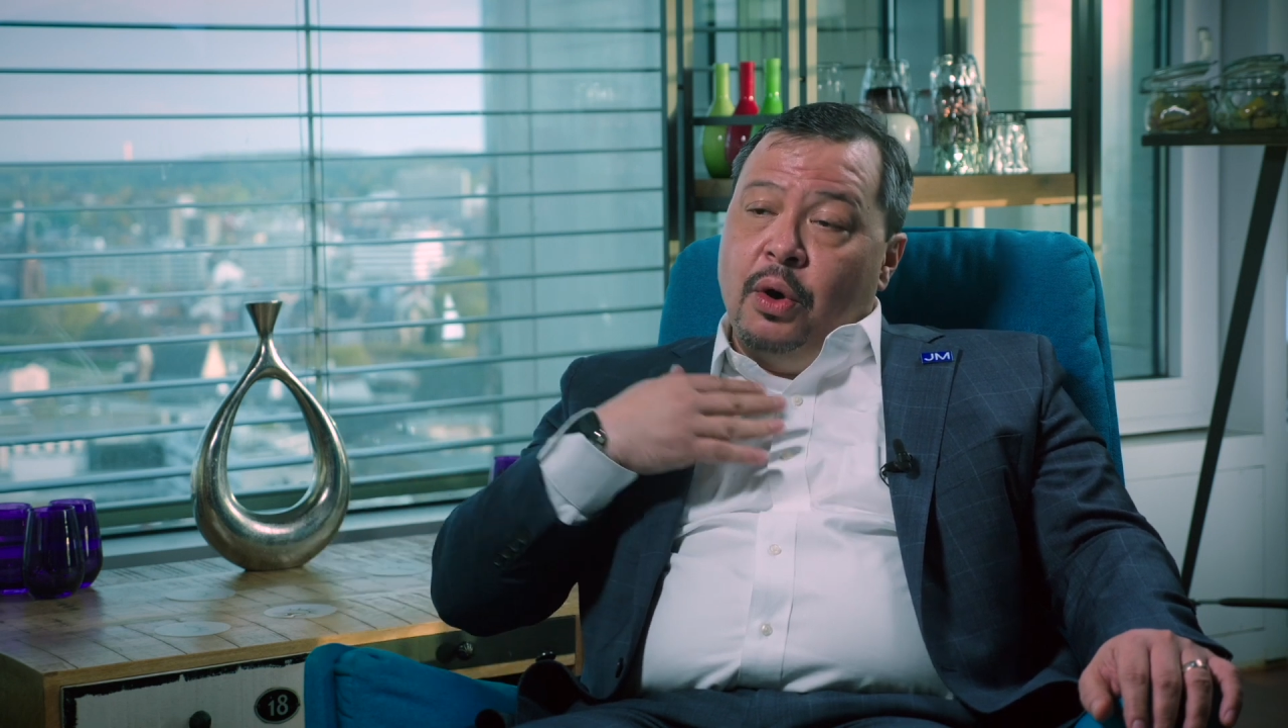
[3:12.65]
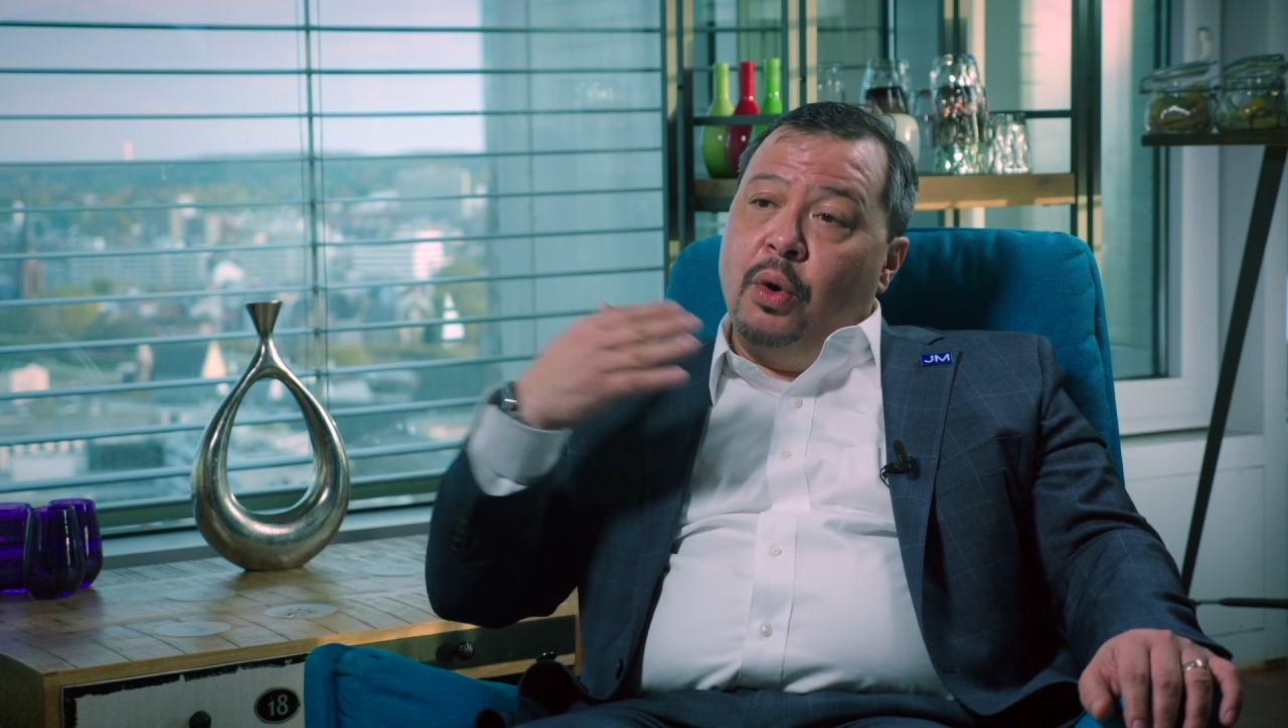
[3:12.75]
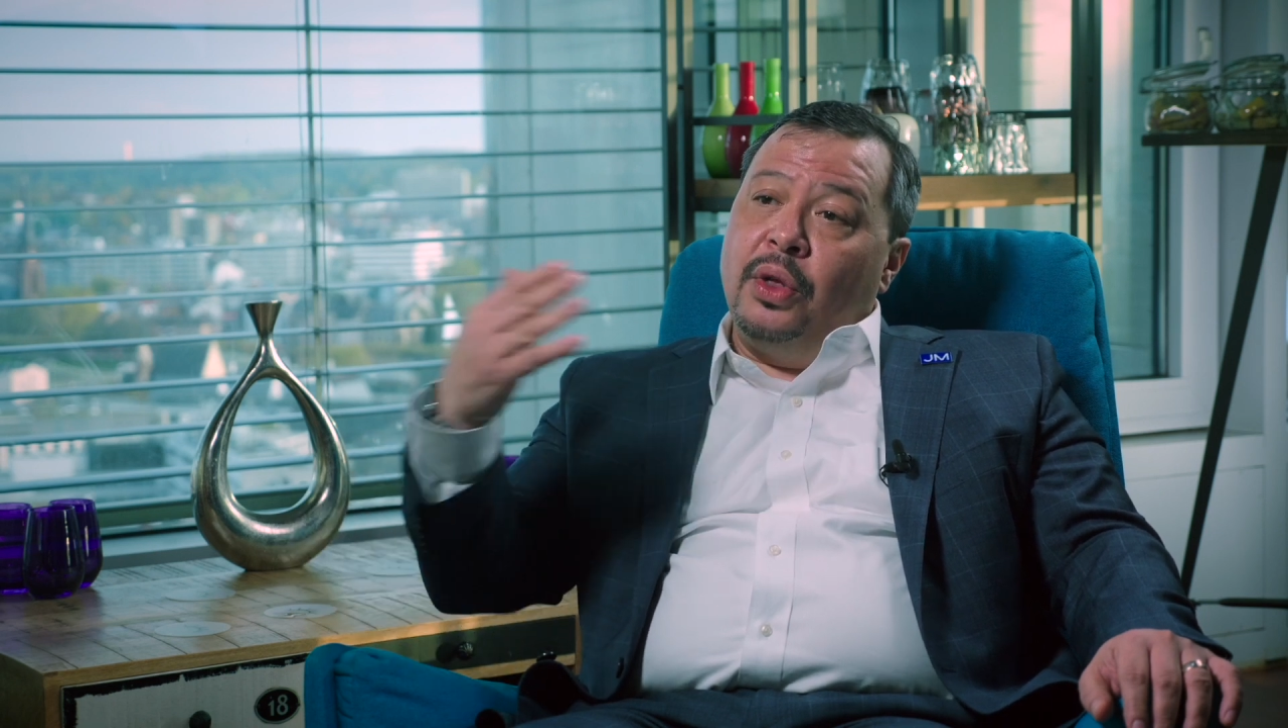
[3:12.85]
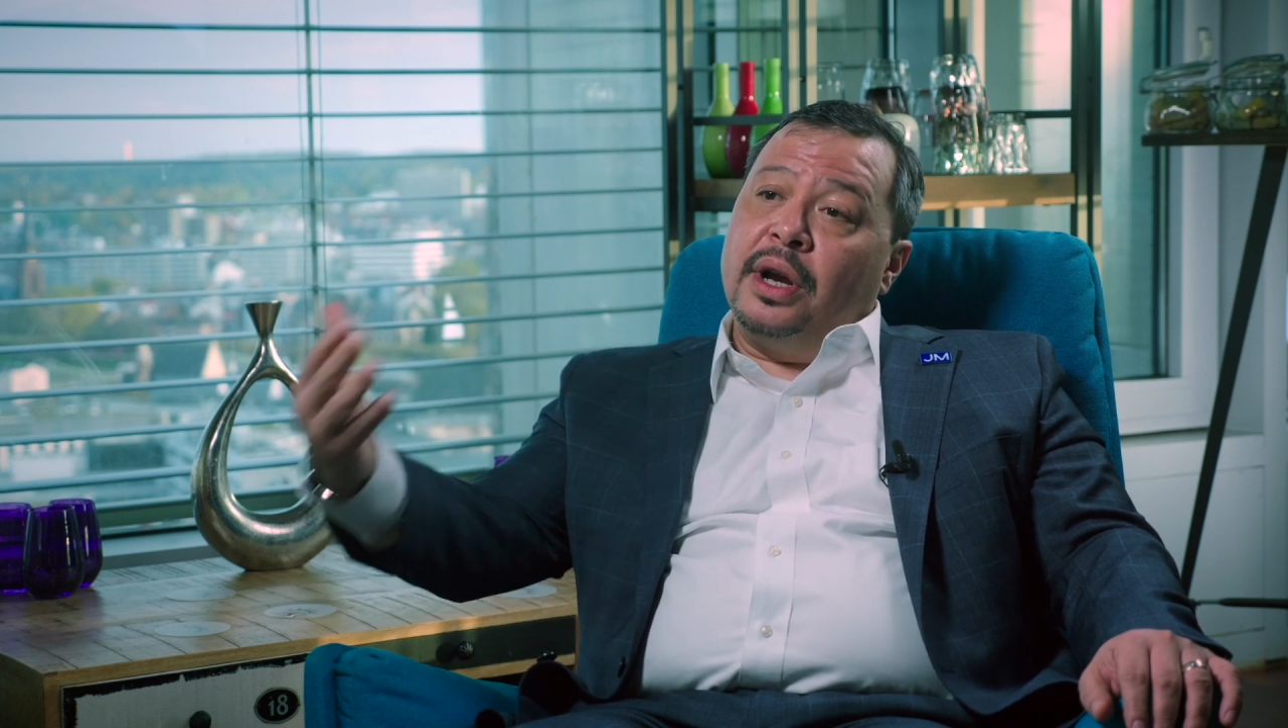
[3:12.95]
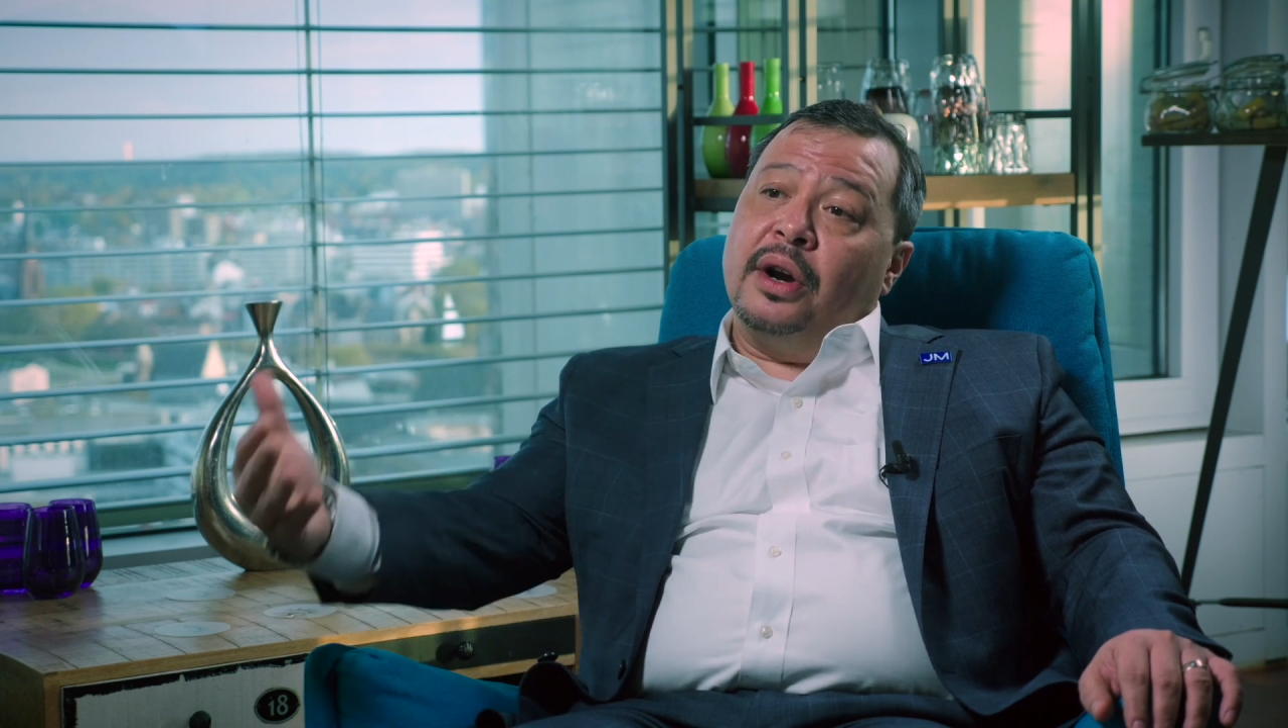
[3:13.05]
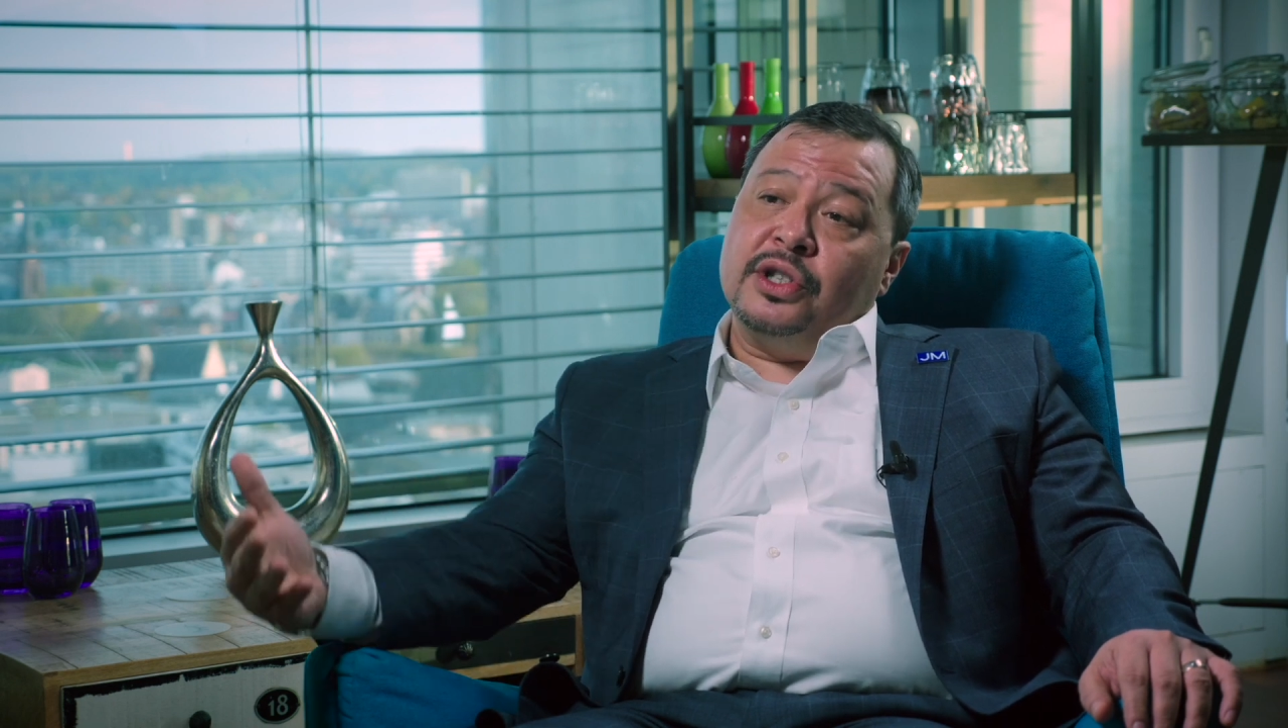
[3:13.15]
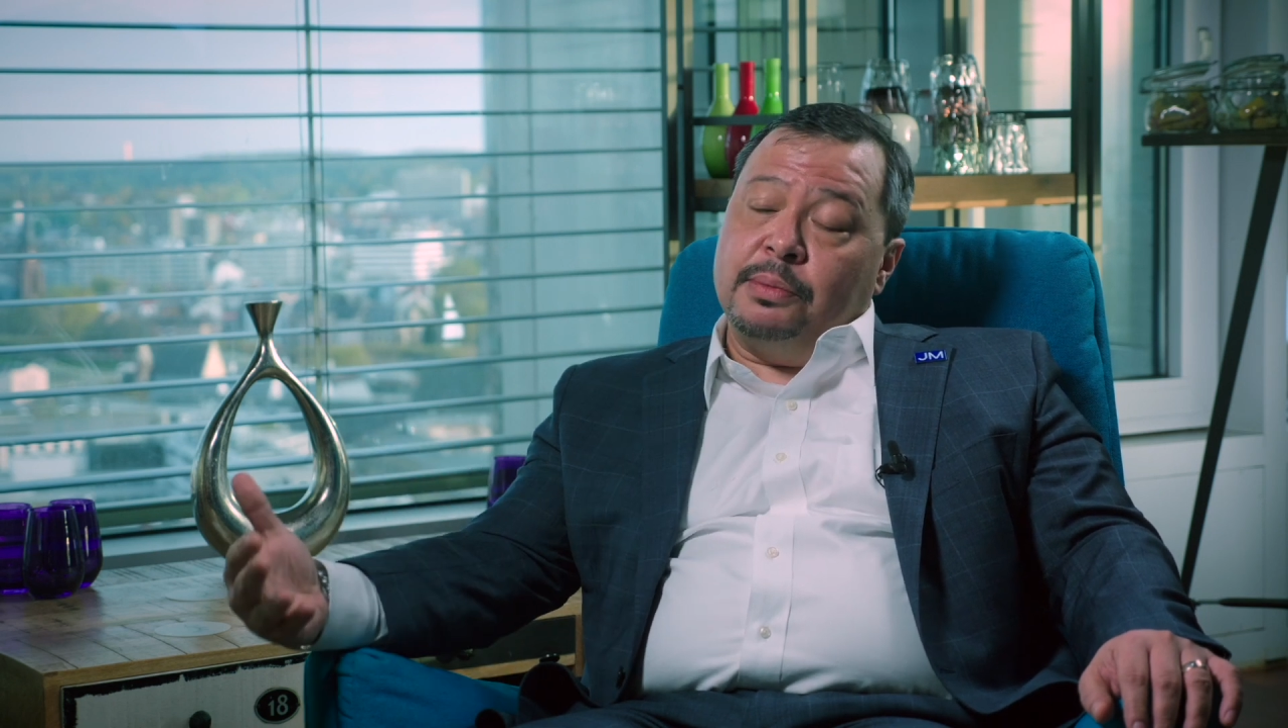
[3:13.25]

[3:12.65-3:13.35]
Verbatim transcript: holding our